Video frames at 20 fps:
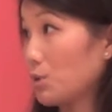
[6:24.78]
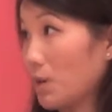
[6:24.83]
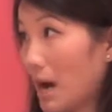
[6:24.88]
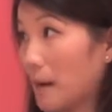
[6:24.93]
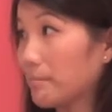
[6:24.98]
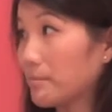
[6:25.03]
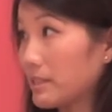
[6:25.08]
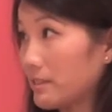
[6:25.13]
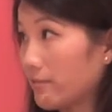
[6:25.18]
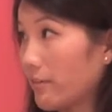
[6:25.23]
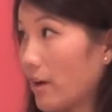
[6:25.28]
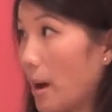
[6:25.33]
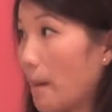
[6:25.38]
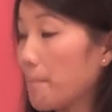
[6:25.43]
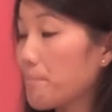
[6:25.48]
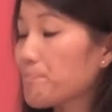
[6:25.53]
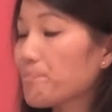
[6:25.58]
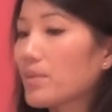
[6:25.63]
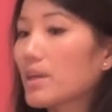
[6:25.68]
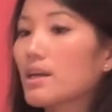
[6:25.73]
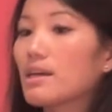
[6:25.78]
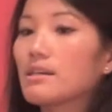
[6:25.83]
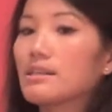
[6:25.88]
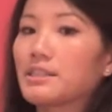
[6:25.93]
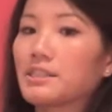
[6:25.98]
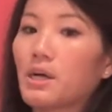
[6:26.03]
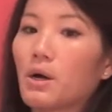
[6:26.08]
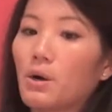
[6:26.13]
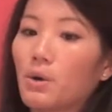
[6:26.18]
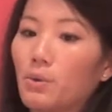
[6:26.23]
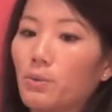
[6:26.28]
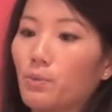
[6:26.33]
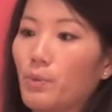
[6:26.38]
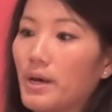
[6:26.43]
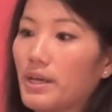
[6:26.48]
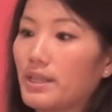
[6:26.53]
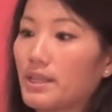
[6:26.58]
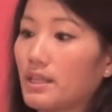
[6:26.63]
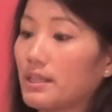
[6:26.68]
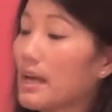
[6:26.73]
comes from. So
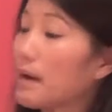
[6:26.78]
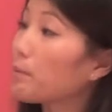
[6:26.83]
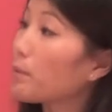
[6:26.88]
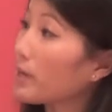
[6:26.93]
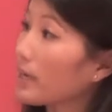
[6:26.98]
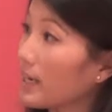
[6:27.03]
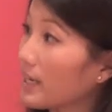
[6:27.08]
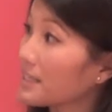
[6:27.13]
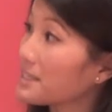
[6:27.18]
with the networking